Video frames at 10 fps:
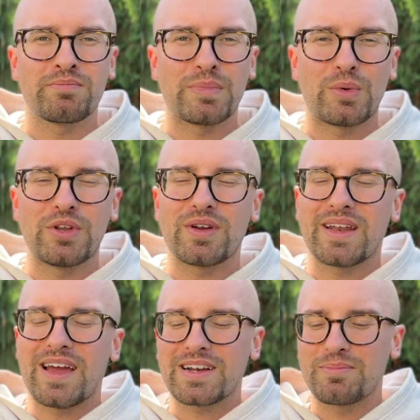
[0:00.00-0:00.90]
But when you
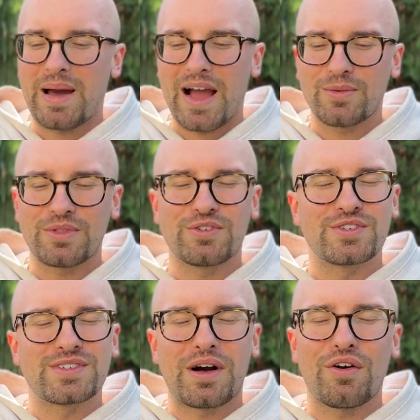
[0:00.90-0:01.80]
connect back with
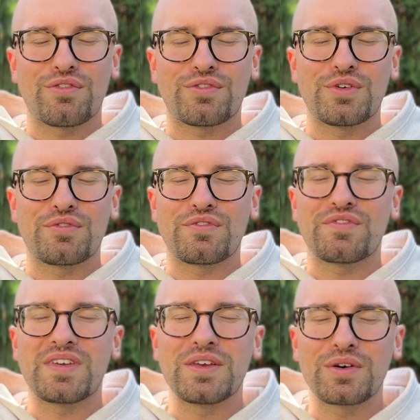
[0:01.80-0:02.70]
yourself, you
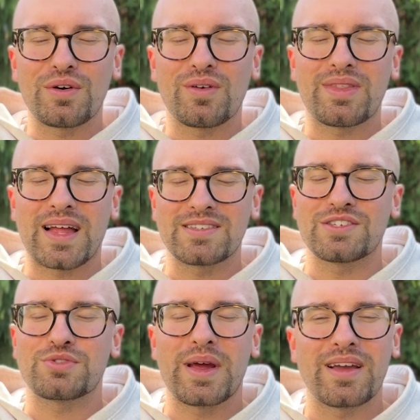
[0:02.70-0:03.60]
feel that
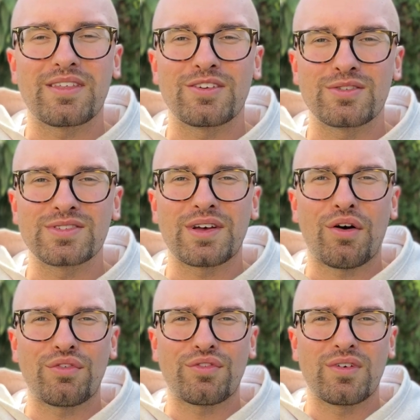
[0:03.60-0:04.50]
strength in
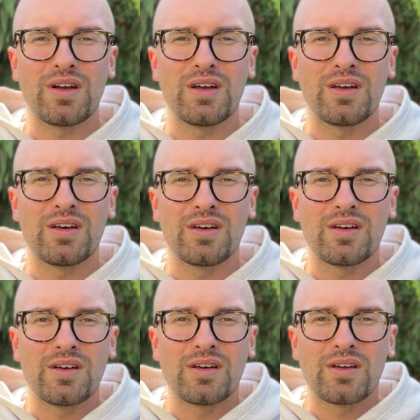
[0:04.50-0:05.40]
yourself.
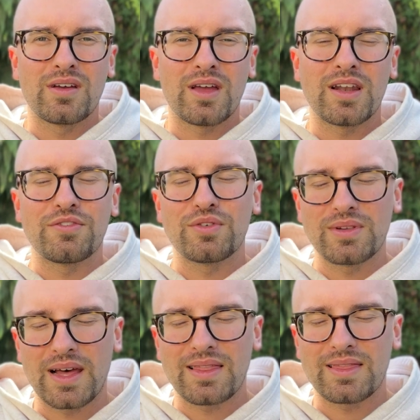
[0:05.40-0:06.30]
And if you
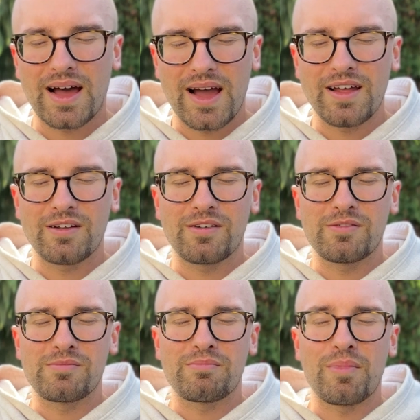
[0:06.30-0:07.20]
let that
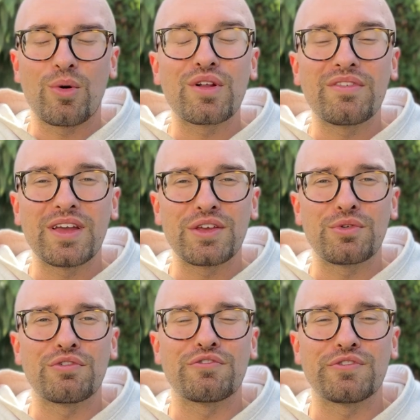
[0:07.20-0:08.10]
motivate you
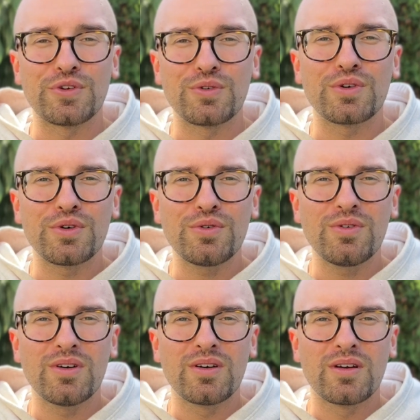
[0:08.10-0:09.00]
and fuel you,
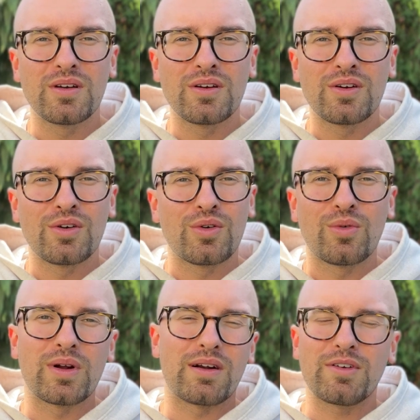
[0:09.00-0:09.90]

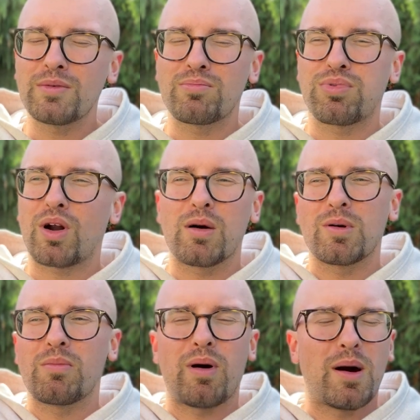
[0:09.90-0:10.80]
whatever
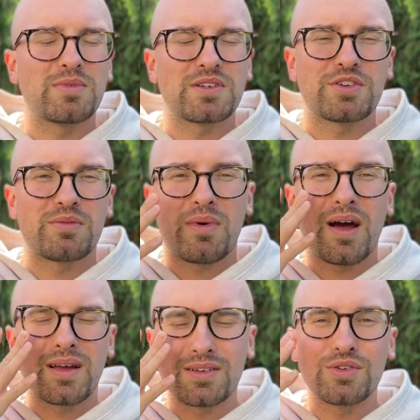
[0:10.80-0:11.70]
problem pops in your
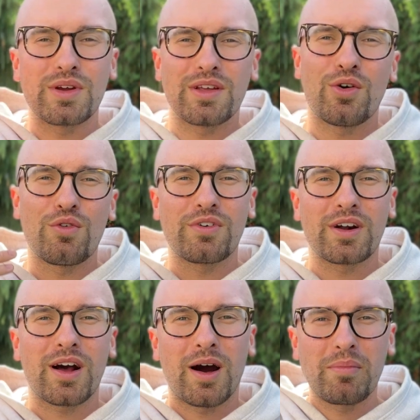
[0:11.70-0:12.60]
mind, you can
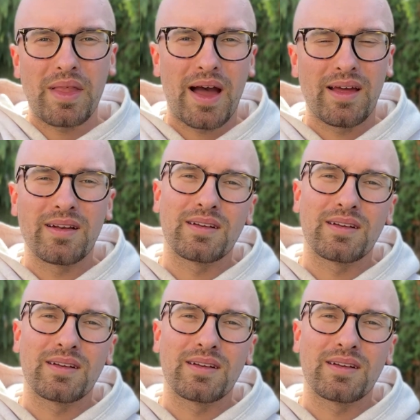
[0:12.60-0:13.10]
overcome that